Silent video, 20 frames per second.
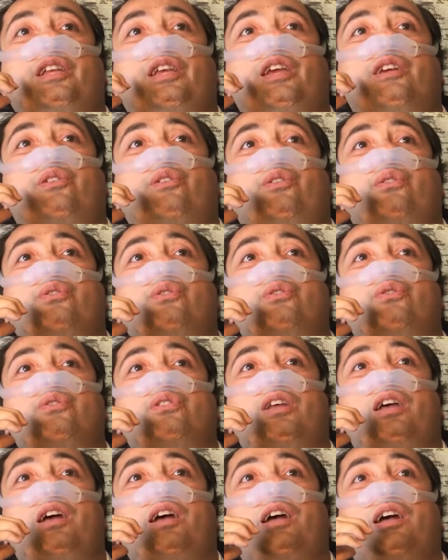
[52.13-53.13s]

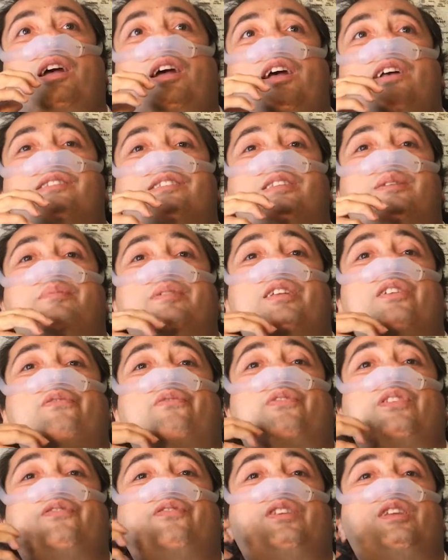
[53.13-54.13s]
include estimated
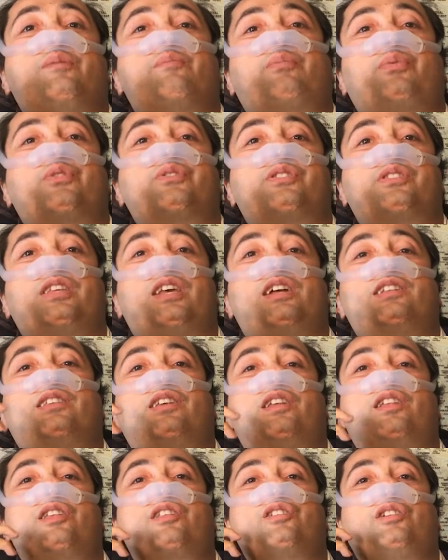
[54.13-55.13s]
50%